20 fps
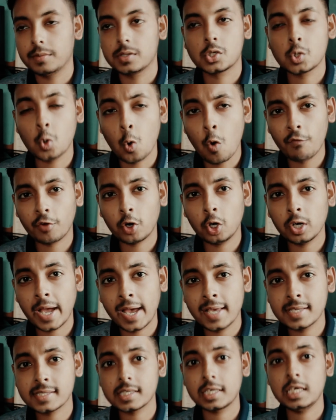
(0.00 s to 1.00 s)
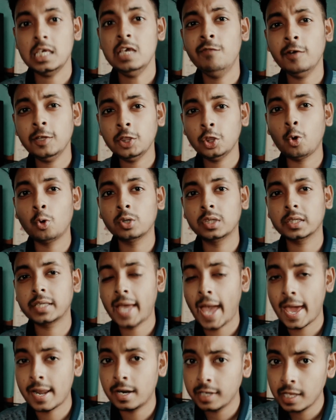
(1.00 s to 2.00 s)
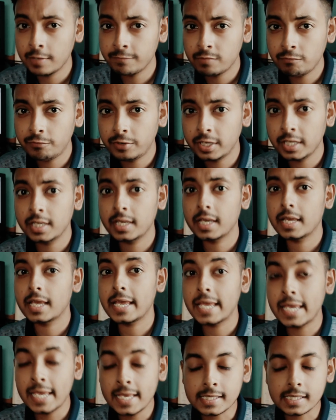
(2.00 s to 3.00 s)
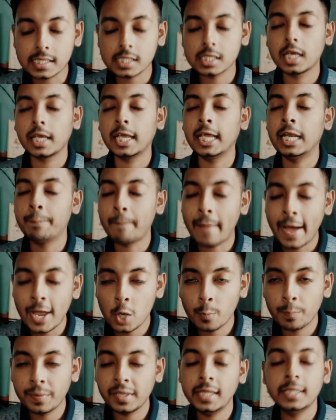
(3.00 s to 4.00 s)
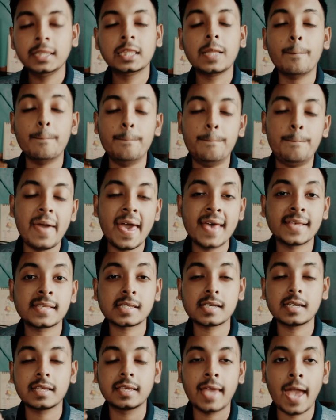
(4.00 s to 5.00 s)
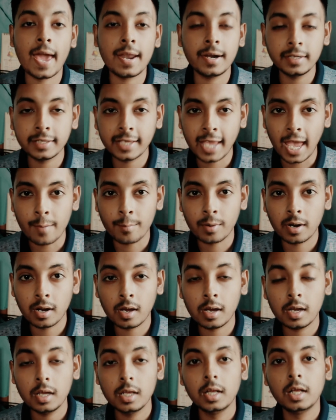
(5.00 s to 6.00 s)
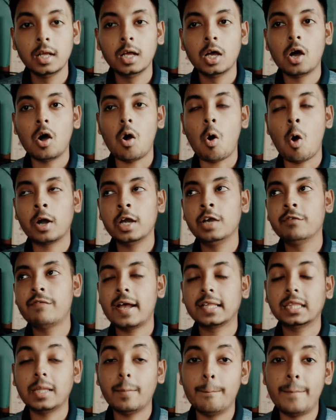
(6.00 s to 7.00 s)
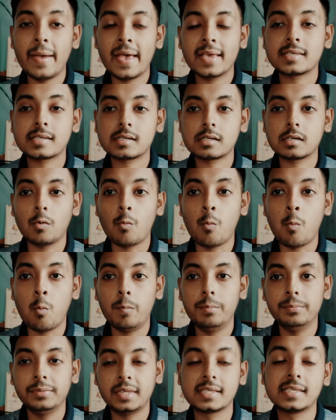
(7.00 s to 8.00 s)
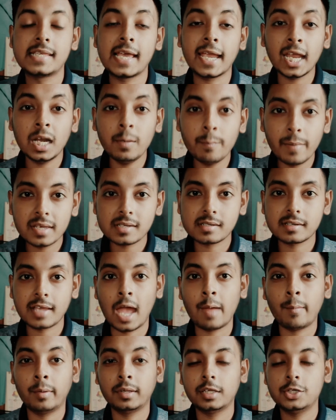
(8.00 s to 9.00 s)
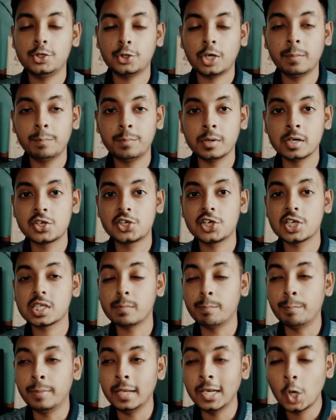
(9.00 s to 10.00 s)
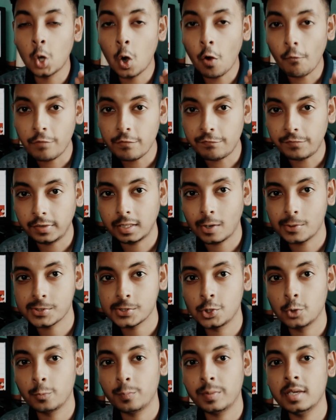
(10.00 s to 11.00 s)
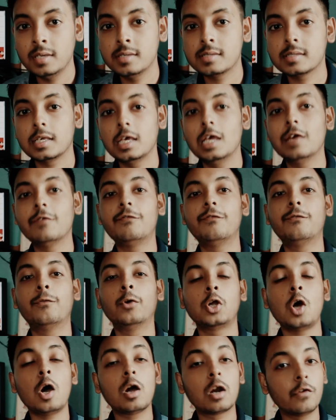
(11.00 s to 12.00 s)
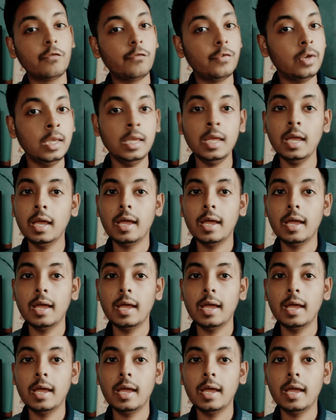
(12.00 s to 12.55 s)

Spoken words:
So overall guys, even though the Canon M50 is, in my opinion, the best Canon camera, or in fact the second best camera that you can purchase below 50,000 rupees if photography